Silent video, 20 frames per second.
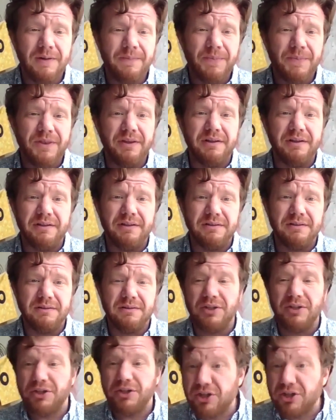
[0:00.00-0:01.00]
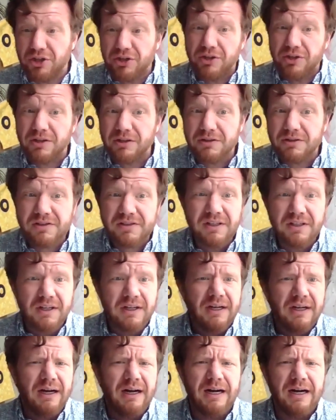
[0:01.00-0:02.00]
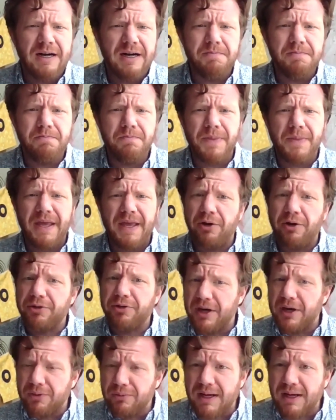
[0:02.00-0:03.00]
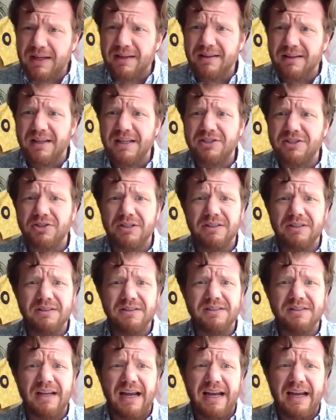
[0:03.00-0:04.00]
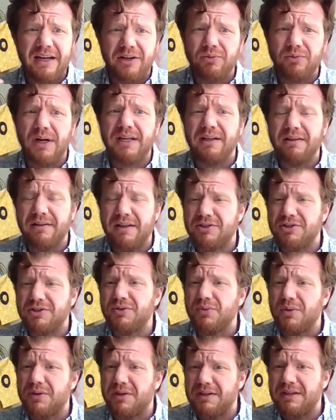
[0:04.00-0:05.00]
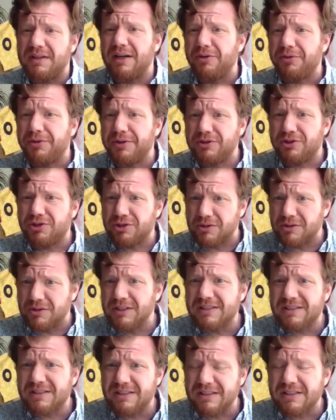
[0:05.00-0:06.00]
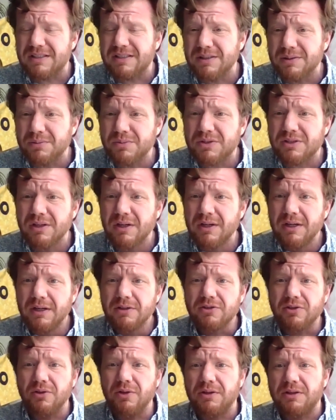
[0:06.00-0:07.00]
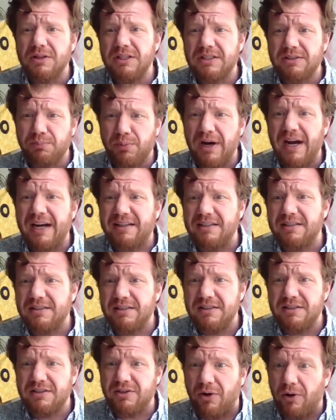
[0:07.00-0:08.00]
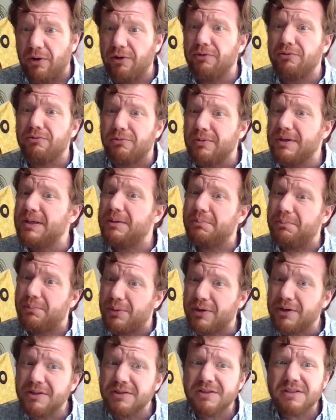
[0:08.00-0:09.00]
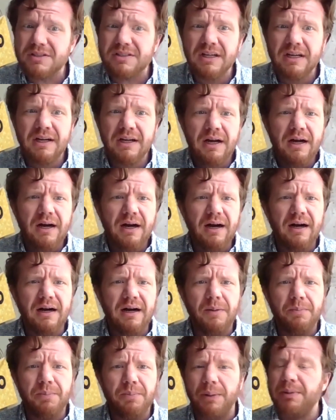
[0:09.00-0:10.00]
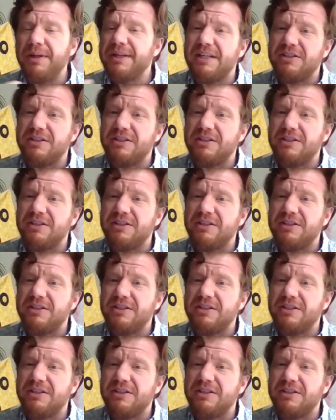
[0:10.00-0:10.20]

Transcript: the cures, healthcare regulations, and regulations within health insurance systems, so that these practices aren't reimbursed. Public